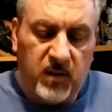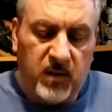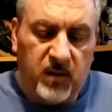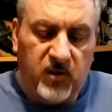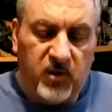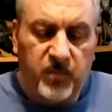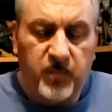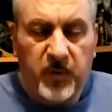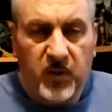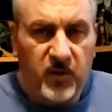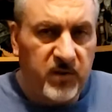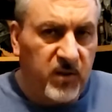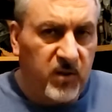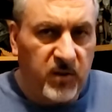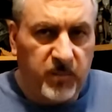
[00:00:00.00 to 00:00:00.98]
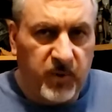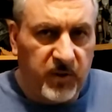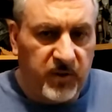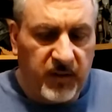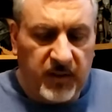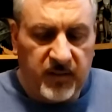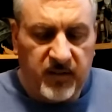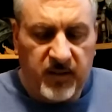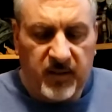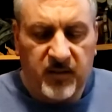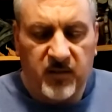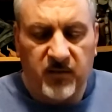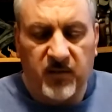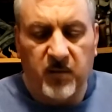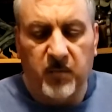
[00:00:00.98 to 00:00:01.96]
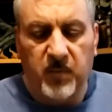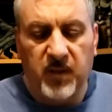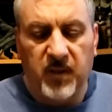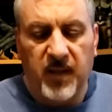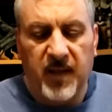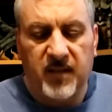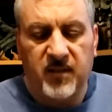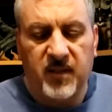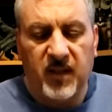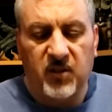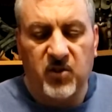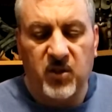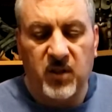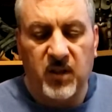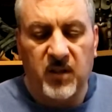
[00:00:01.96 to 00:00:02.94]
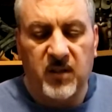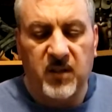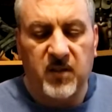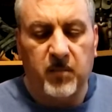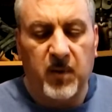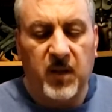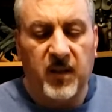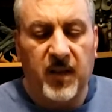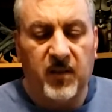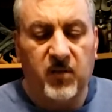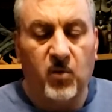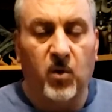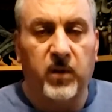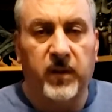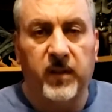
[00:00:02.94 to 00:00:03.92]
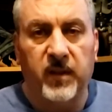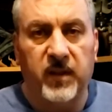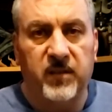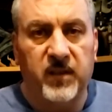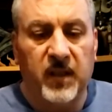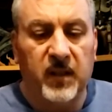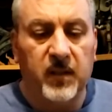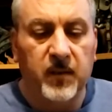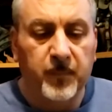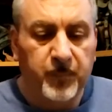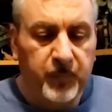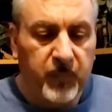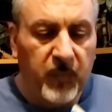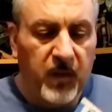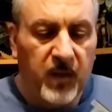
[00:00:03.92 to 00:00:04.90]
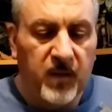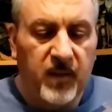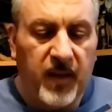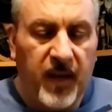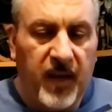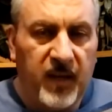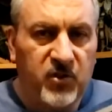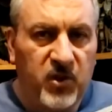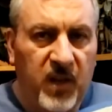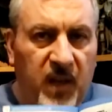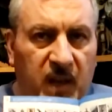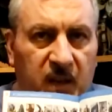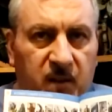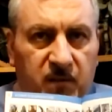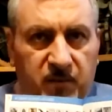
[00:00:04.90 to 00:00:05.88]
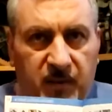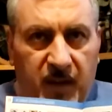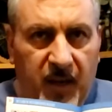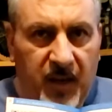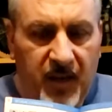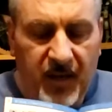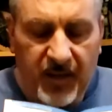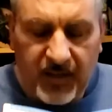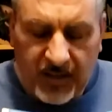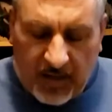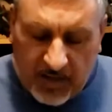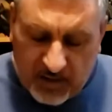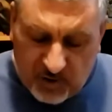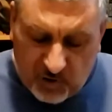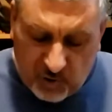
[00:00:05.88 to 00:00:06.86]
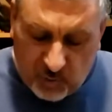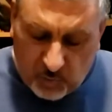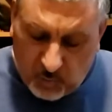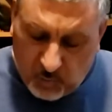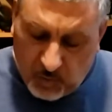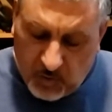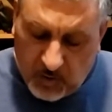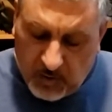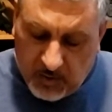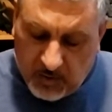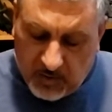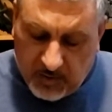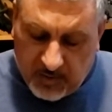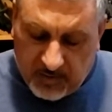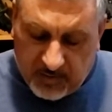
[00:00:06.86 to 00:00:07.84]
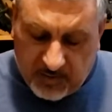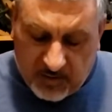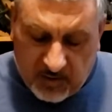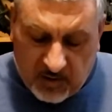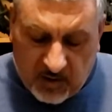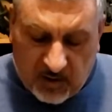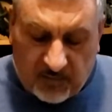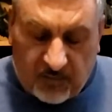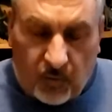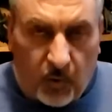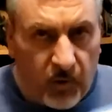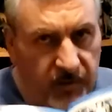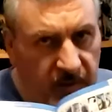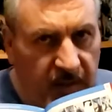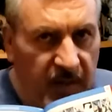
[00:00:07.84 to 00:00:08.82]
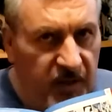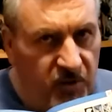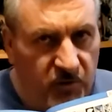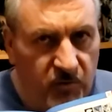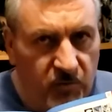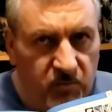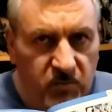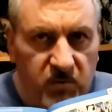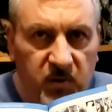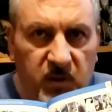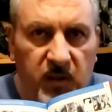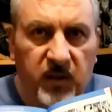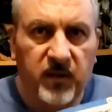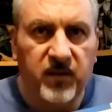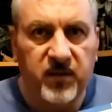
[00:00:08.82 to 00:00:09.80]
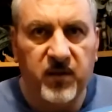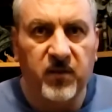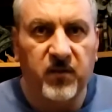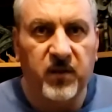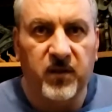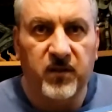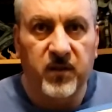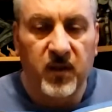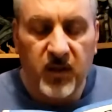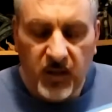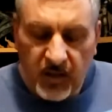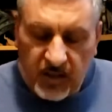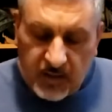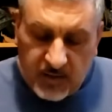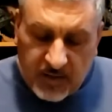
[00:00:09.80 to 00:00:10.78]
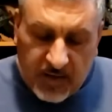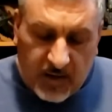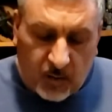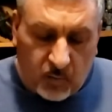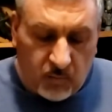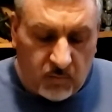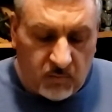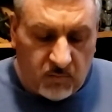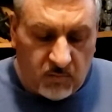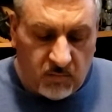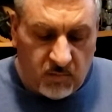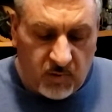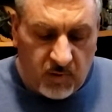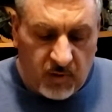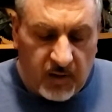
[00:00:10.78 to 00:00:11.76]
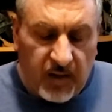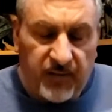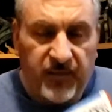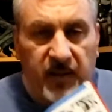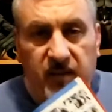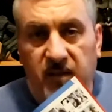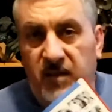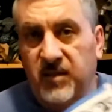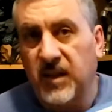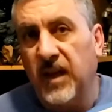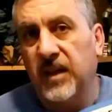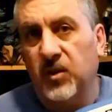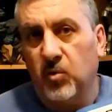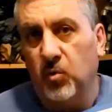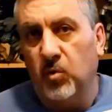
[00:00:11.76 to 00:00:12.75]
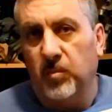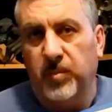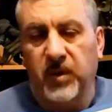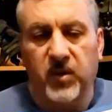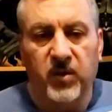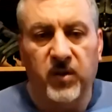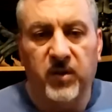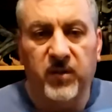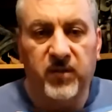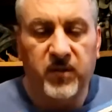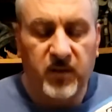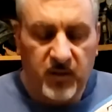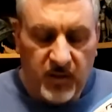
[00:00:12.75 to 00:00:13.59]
just because it only puts like 6 of them in that section, it doesn't mean that's all they're listing. They actually have a kaiju list of all the kaiju in the series. Now, I found this kind of cool because